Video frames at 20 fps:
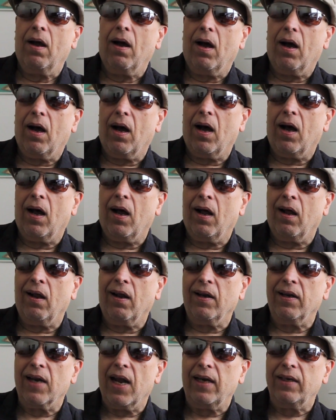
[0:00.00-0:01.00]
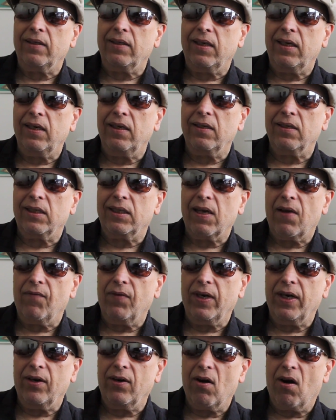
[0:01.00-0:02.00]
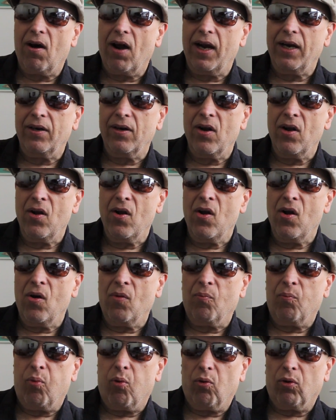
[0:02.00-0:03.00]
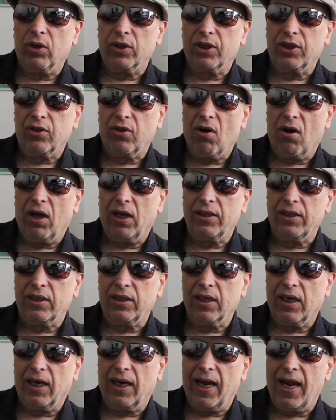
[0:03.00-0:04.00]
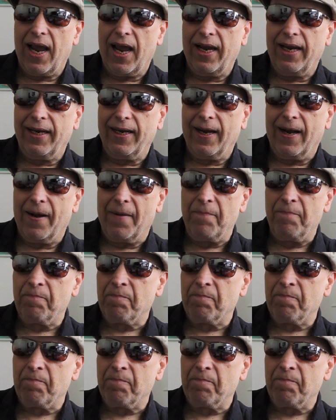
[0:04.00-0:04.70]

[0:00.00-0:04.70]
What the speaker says: 1979, Paul starts a